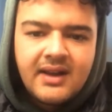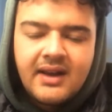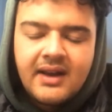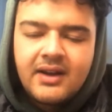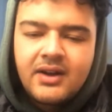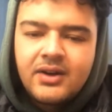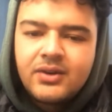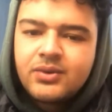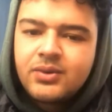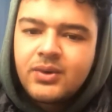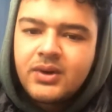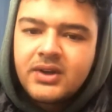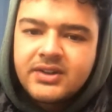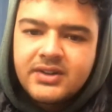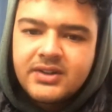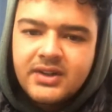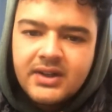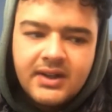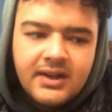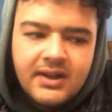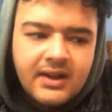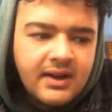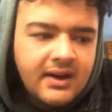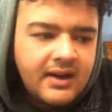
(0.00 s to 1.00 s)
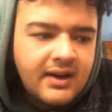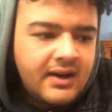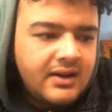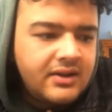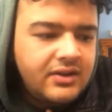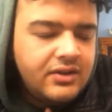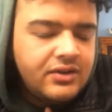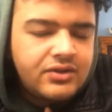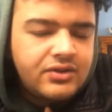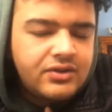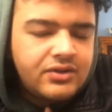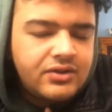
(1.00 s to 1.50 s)
And I was watching
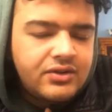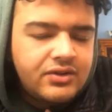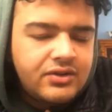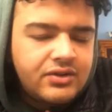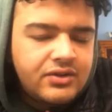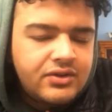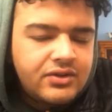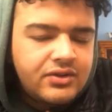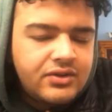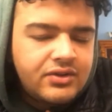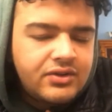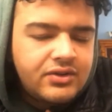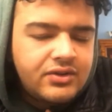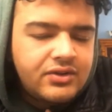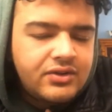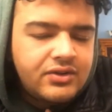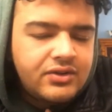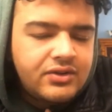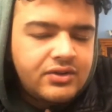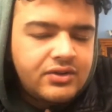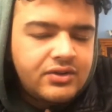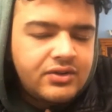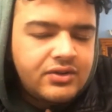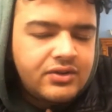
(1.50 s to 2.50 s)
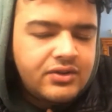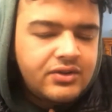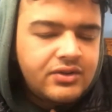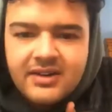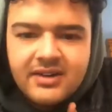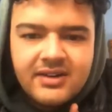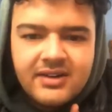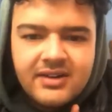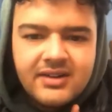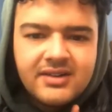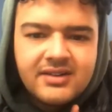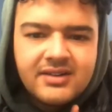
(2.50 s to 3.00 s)
YouTubers like
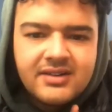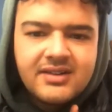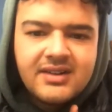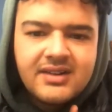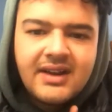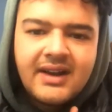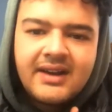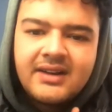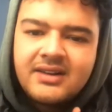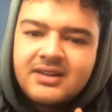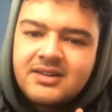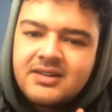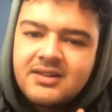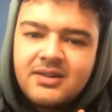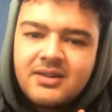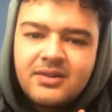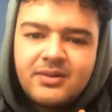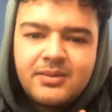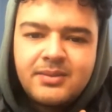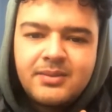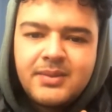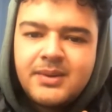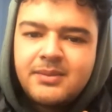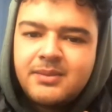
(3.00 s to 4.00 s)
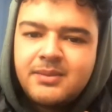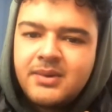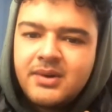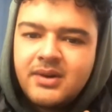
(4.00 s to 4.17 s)
free kickers.